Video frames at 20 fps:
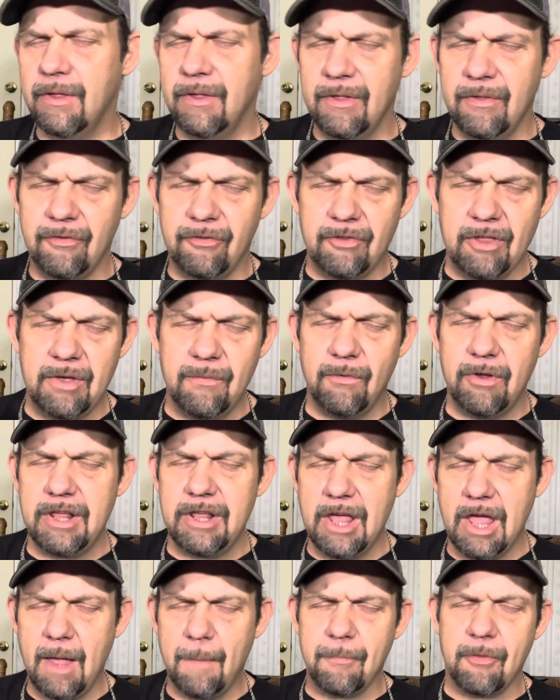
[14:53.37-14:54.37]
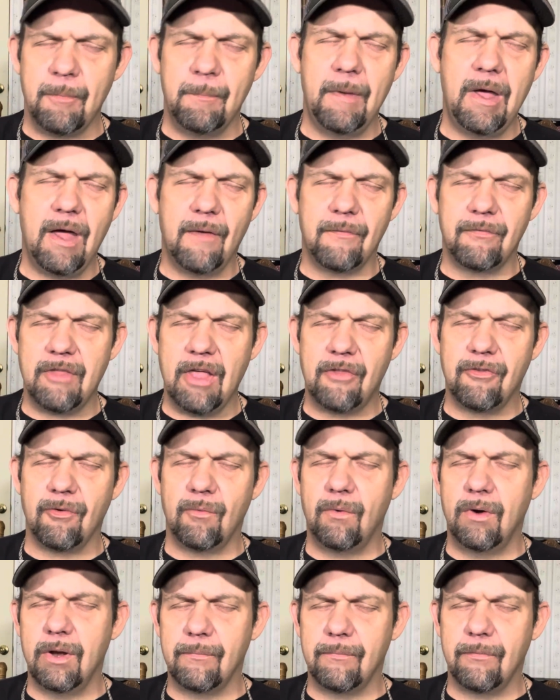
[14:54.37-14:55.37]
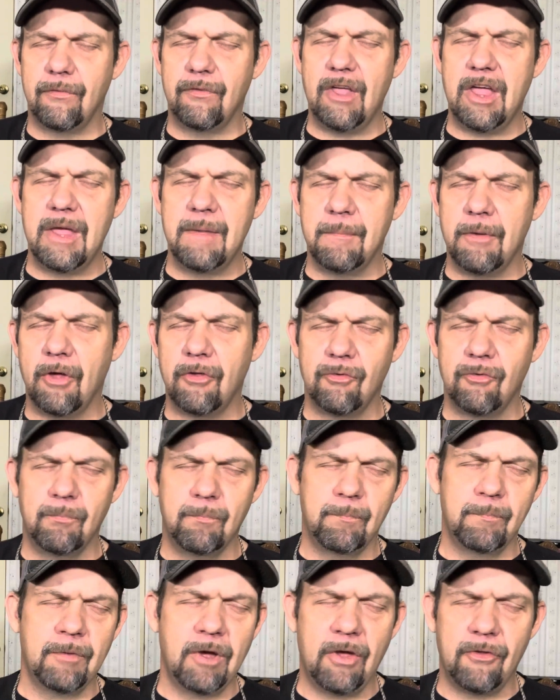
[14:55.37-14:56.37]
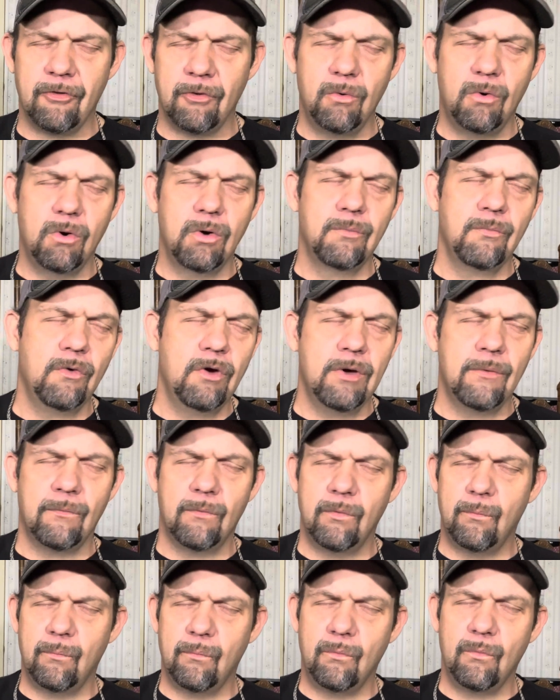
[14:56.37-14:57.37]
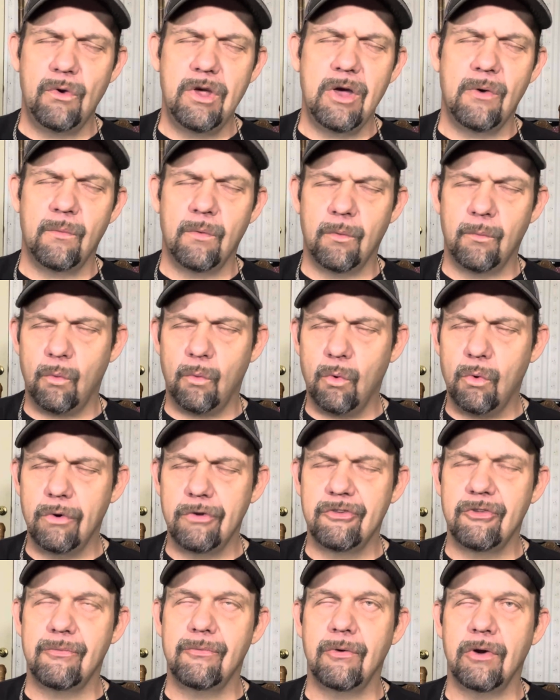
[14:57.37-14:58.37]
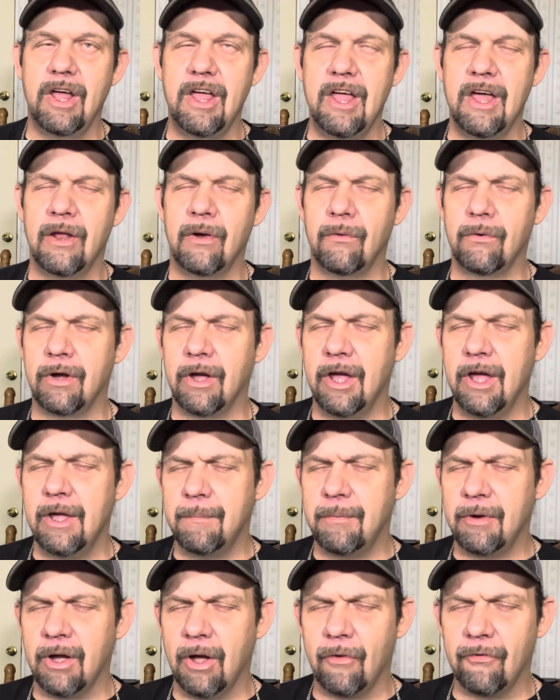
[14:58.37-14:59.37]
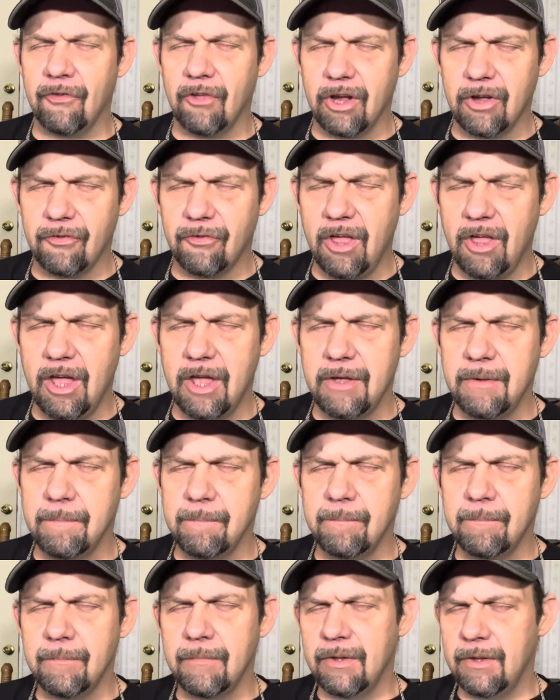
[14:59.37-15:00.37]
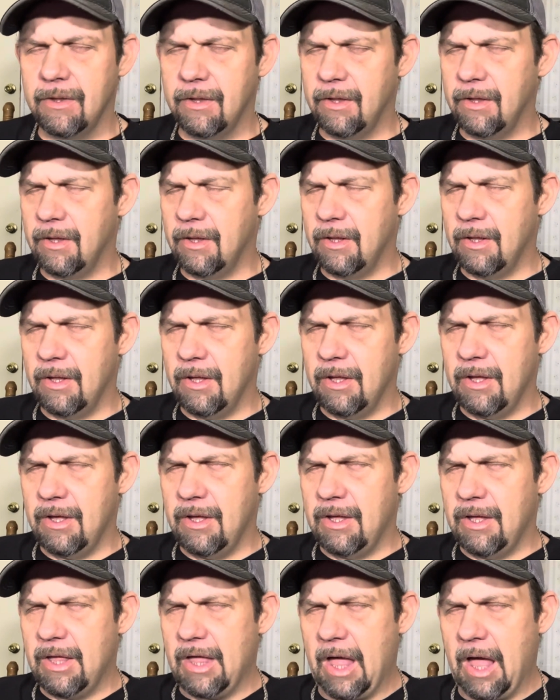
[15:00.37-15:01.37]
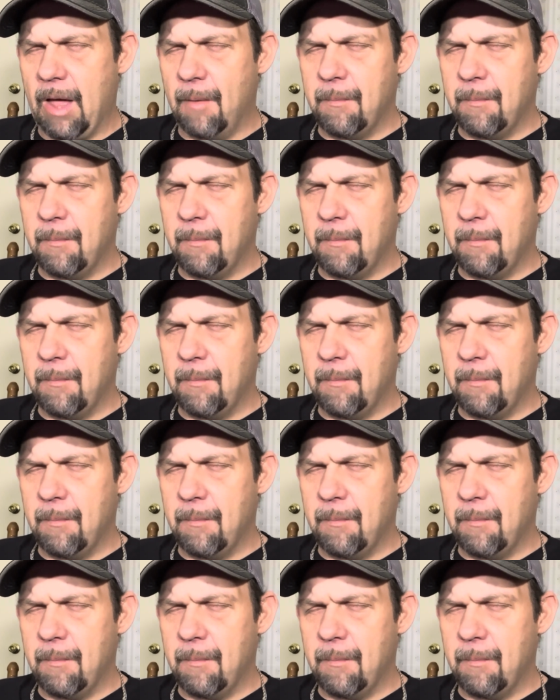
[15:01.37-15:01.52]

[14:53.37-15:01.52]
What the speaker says: See, when you help them out, that's a wonderful thing, because the Lord will reward you for that, okay? Because like I say, I